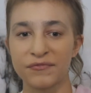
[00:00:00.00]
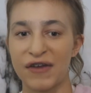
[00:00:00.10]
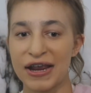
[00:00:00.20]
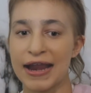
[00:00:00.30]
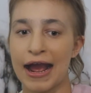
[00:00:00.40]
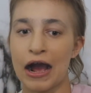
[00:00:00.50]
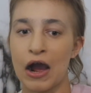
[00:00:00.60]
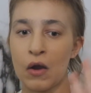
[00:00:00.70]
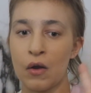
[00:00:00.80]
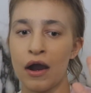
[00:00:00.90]
Right
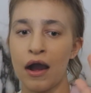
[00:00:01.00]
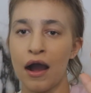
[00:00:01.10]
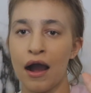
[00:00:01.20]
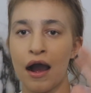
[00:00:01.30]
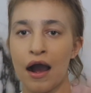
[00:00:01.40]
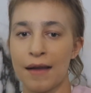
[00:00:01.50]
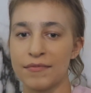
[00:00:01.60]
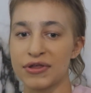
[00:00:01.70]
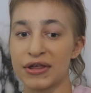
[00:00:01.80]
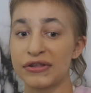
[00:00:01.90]
now I'm
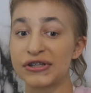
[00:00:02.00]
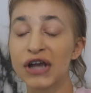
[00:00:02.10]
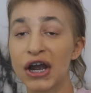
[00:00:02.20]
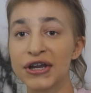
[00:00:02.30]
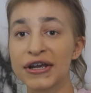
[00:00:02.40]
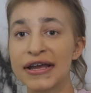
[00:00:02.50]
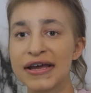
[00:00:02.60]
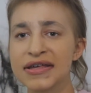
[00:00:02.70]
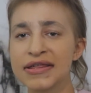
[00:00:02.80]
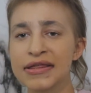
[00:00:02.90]
using the
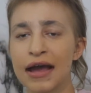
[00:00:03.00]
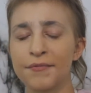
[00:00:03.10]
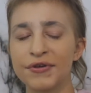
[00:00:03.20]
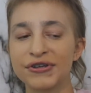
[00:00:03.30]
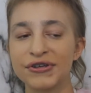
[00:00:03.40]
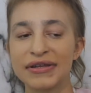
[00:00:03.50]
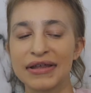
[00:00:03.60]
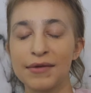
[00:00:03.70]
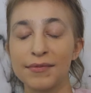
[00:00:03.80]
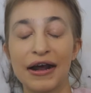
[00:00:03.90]
Targus. I'm pretty sure that's
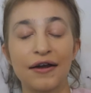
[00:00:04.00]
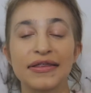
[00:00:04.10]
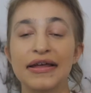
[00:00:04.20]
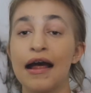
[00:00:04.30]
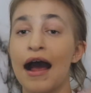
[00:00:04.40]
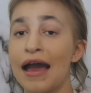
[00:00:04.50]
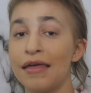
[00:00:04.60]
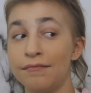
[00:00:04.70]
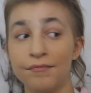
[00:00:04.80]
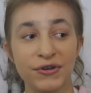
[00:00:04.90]
how you pronounce it.
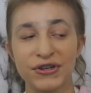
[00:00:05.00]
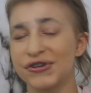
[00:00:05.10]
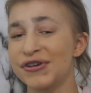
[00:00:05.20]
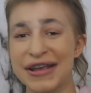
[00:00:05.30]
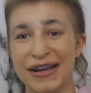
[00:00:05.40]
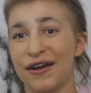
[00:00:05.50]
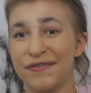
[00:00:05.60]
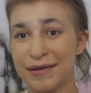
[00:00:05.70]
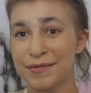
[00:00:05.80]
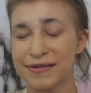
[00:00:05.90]
I'm pretty sure you can get it off
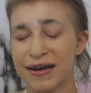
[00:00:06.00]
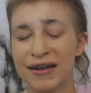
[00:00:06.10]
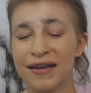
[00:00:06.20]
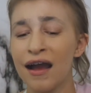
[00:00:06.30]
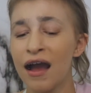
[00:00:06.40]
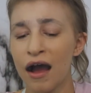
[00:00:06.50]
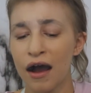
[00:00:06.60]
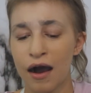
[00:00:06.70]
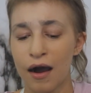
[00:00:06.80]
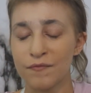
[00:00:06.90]
Amazon.
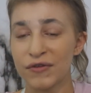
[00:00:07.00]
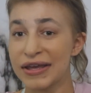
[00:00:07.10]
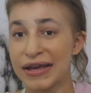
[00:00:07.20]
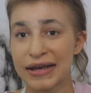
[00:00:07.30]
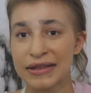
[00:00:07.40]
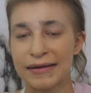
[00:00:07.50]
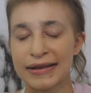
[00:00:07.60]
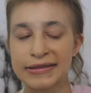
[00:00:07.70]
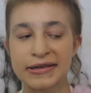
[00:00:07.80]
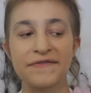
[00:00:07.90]
Really
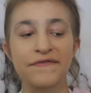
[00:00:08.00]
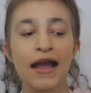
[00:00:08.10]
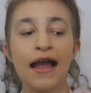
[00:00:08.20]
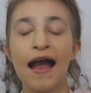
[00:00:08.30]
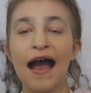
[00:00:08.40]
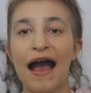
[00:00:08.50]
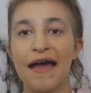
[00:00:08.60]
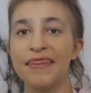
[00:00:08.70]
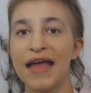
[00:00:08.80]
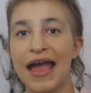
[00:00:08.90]
inexpensive.
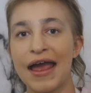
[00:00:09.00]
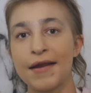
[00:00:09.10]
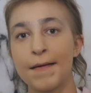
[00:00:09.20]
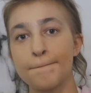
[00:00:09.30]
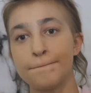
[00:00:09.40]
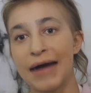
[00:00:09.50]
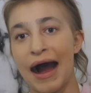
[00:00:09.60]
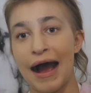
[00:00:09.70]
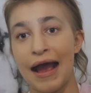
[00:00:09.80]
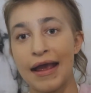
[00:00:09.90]
And then
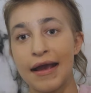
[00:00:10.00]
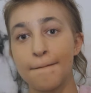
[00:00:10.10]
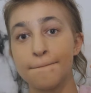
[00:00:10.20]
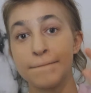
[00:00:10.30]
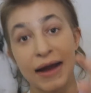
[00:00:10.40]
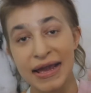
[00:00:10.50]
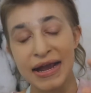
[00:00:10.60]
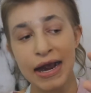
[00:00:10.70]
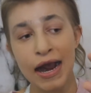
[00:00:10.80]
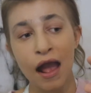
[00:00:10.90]
my
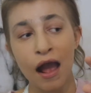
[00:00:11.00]
mic.